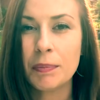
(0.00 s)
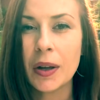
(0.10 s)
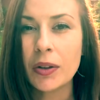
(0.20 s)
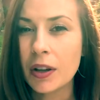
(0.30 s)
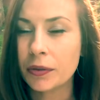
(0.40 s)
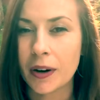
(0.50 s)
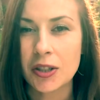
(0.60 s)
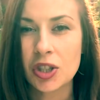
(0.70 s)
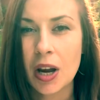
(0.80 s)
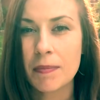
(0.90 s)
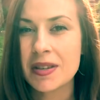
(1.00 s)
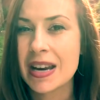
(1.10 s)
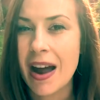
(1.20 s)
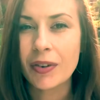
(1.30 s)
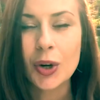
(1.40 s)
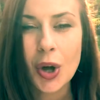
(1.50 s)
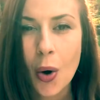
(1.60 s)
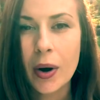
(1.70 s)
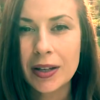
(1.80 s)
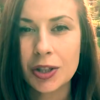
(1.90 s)
Build the friendship. Never
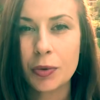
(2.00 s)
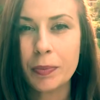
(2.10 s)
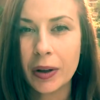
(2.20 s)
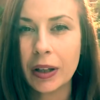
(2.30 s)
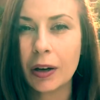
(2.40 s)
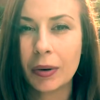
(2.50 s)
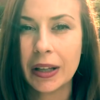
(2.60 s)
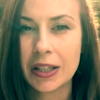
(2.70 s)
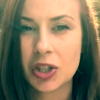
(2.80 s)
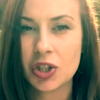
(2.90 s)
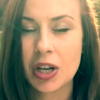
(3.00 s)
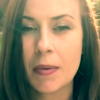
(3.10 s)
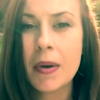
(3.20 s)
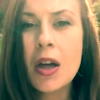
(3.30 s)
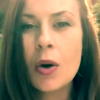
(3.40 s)
go into building a relationship